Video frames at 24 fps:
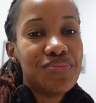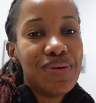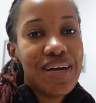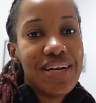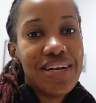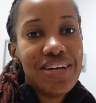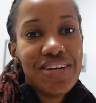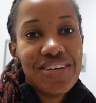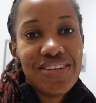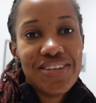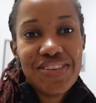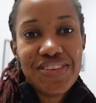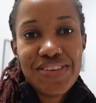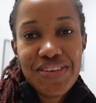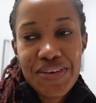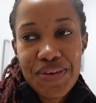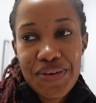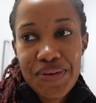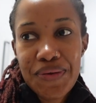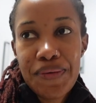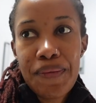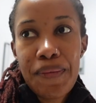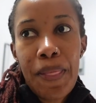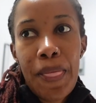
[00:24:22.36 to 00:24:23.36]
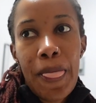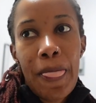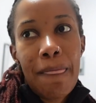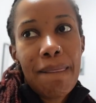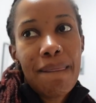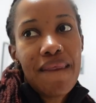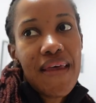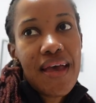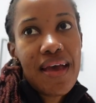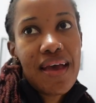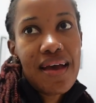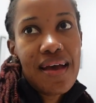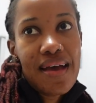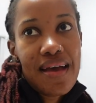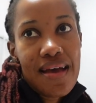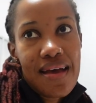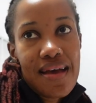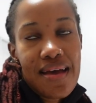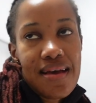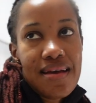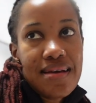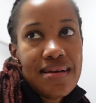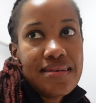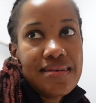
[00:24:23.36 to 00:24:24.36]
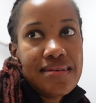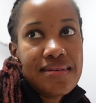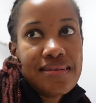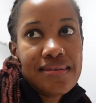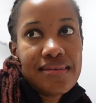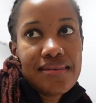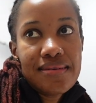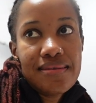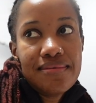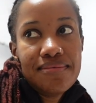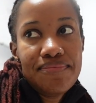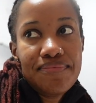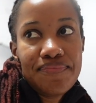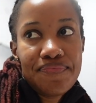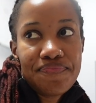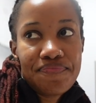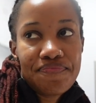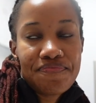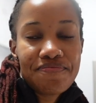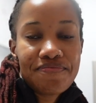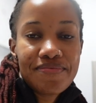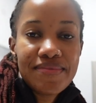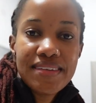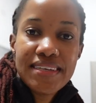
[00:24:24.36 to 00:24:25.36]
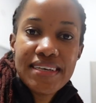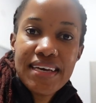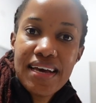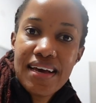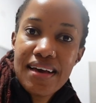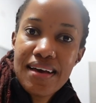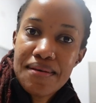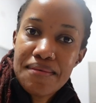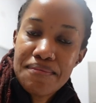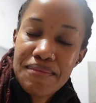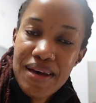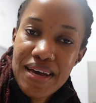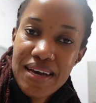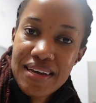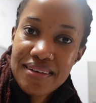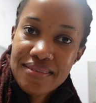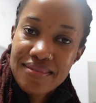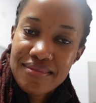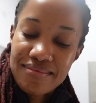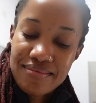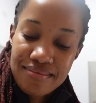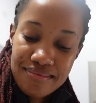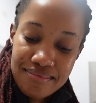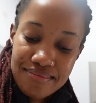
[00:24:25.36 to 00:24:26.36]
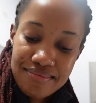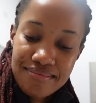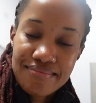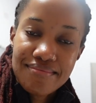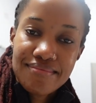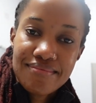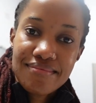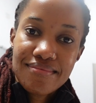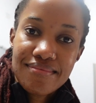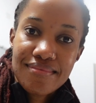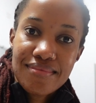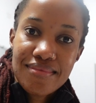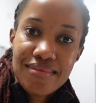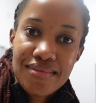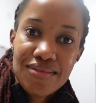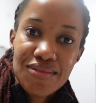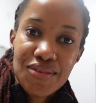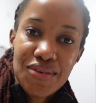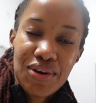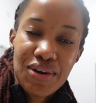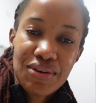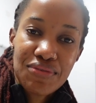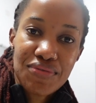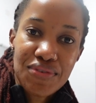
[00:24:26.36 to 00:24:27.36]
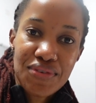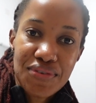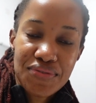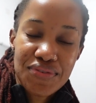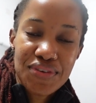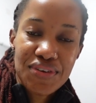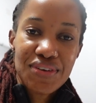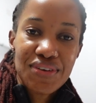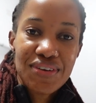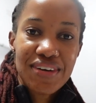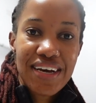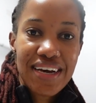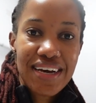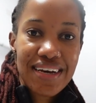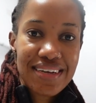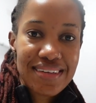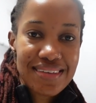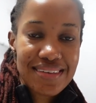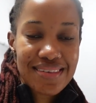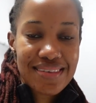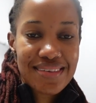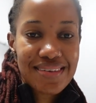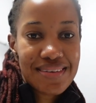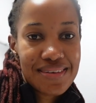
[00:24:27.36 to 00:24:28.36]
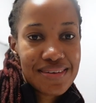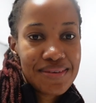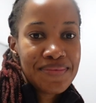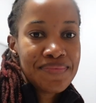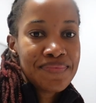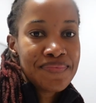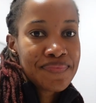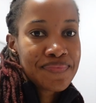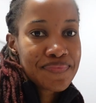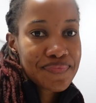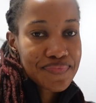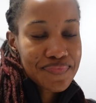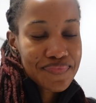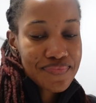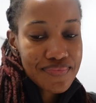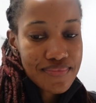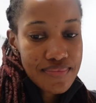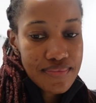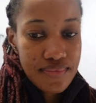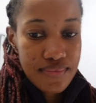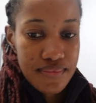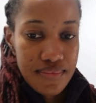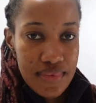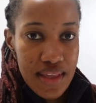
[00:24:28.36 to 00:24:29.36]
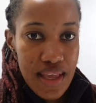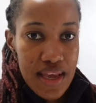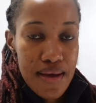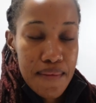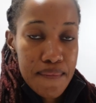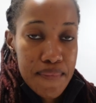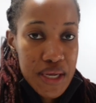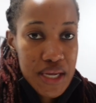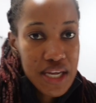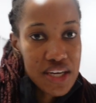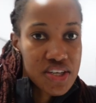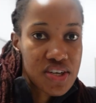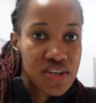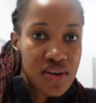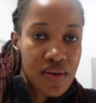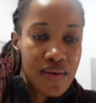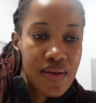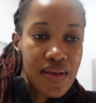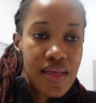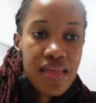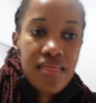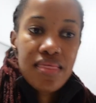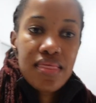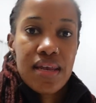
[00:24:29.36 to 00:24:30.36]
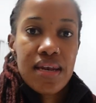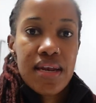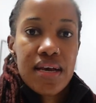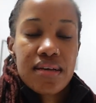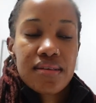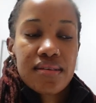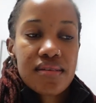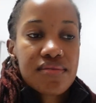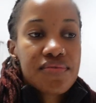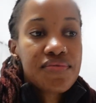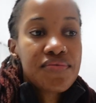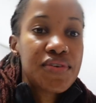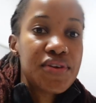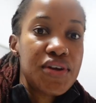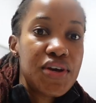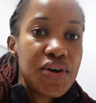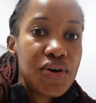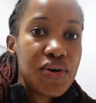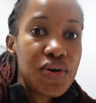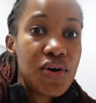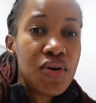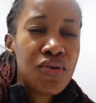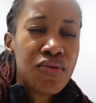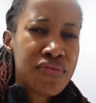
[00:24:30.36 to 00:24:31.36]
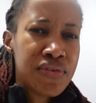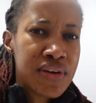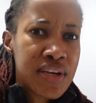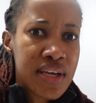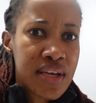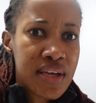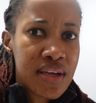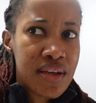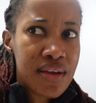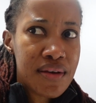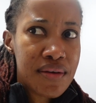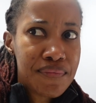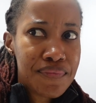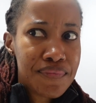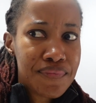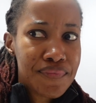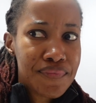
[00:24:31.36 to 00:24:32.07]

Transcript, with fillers: alerts you. And yeah, man, grateful for you guys. I'm gonna catch up in the next video. Hopefully,